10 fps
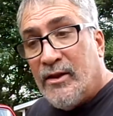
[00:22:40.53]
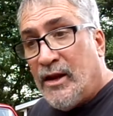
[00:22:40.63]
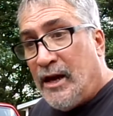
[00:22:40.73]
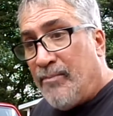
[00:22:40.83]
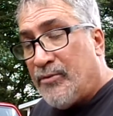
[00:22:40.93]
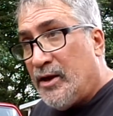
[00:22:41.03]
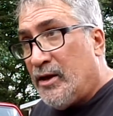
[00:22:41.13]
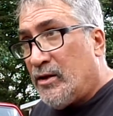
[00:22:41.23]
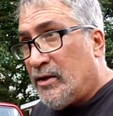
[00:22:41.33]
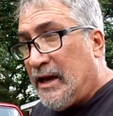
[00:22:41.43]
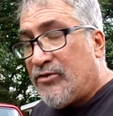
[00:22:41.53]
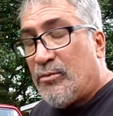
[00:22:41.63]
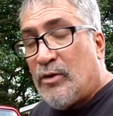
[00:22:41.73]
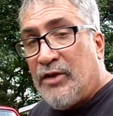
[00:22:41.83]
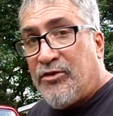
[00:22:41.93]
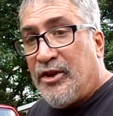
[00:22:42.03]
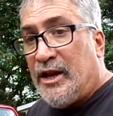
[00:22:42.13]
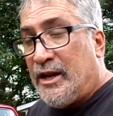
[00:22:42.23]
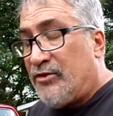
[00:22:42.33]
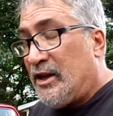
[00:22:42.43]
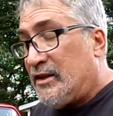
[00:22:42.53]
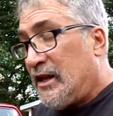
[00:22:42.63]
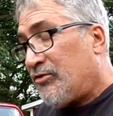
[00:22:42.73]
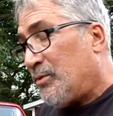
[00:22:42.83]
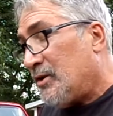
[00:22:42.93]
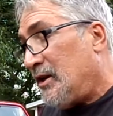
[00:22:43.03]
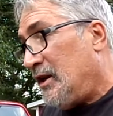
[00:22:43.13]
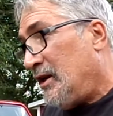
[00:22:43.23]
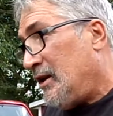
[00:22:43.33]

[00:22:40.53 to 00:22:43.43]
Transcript: I'm going to get some rest tonight because I desperately need it.